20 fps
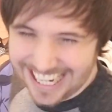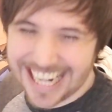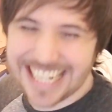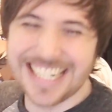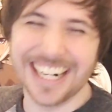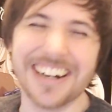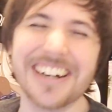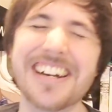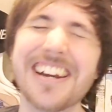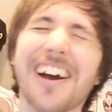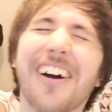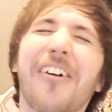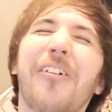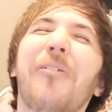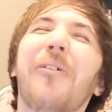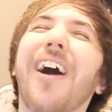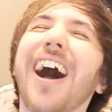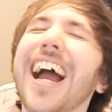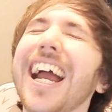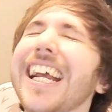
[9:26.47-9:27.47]
I don't know
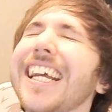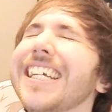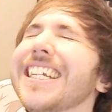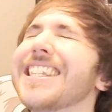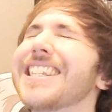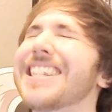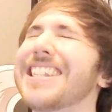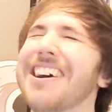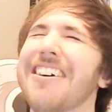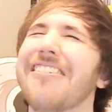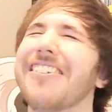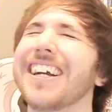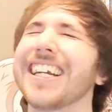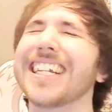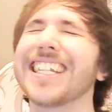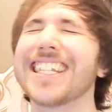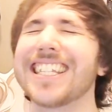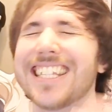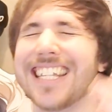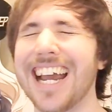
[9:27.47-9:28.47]
why he's so
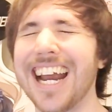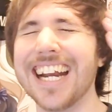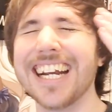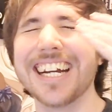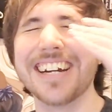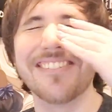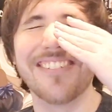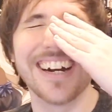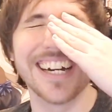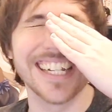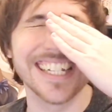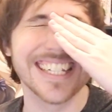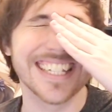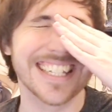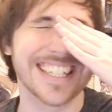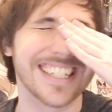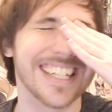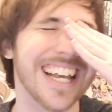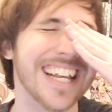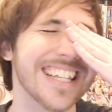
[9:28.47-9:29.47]
excited when he
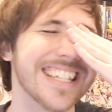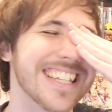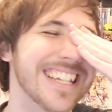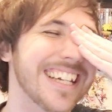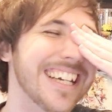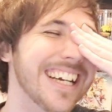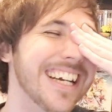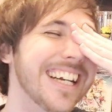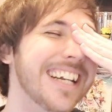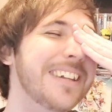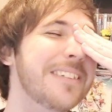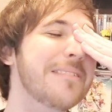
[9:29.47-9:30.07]
says it.